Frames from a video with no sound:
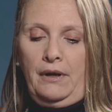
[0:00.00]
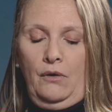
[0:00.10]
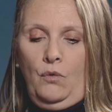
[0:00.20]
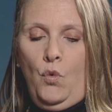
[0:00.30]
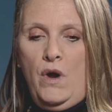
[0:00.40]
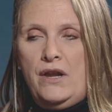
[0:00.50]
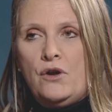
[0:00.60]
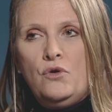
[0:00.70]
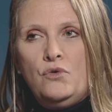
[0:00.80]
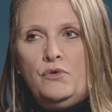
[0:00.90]
we
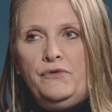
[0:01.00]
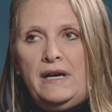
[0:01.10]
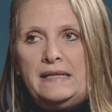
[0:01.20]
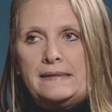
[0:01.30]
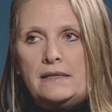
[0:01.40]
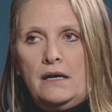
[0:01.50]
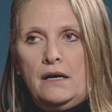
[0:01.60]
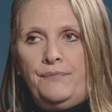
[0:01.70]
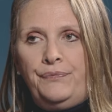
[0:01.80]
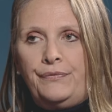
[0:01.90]
know that
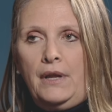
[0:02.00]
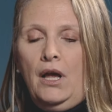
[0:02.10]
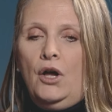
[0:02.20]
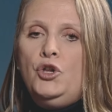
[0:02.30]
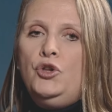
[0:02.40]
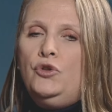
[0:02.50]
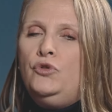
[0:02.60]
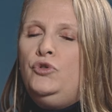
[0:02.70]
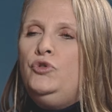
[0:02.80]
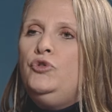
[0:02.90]

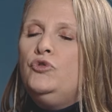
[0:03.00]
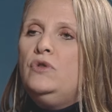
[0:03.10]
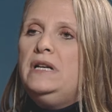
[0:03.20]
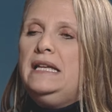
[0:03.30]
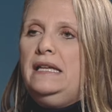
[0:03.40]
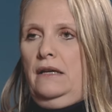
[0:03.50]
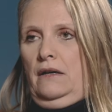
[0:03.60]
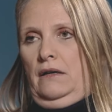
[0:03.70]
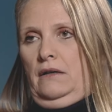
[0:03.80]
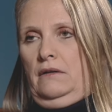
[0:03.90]
newly
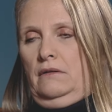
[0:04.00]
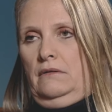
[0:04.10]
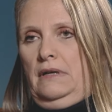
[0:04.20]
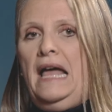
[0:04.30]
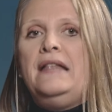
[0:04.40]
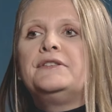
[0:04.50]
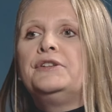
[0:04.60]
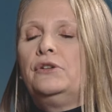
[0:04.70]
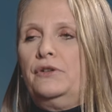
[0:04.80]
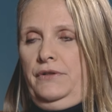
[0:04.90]

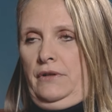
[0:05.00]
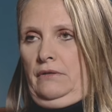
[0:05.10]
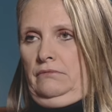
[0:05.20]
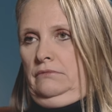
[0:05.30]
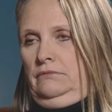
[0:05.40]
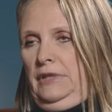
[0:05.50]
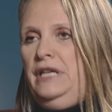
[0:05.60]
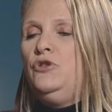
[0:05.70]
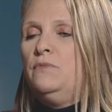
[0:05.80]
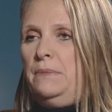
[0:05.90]
entered
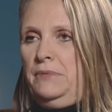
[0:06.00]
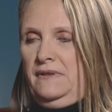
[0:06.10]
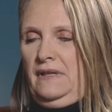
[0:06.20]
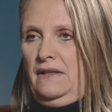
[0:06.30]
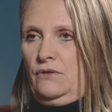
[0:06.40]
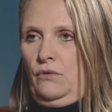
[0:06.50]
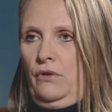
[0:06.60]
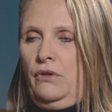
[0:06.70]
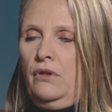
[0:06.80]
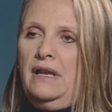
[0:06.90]
EU member states, so
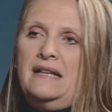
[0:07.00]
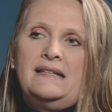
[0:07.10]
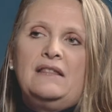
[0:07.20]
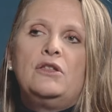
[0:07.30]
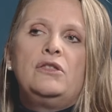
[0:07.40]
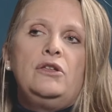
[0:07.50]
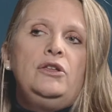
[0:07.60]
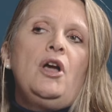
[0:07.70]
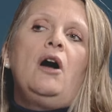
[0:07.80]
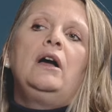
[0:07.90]
let's say the
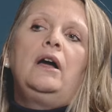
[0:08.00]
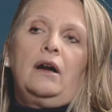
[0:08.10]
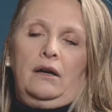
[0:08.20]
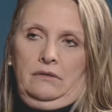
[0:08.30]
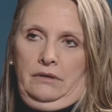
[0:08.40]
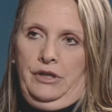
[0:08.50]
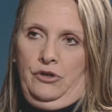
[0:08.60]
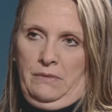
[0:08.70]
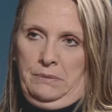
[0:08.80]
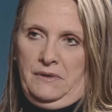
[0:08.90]
younger
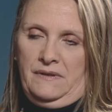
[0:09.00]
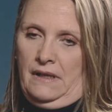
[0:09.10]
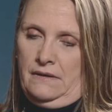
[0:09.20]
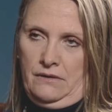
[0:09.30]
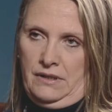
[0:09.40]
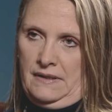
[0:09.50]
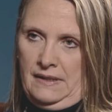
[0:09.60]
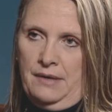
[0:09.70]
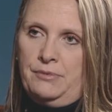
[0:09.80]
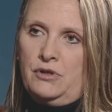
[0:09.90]
EU member states such as
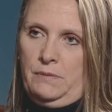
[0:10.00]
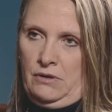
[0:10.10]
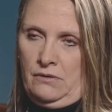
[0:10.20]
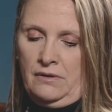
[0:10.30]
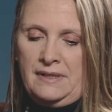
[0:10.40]
Cyprus, but not only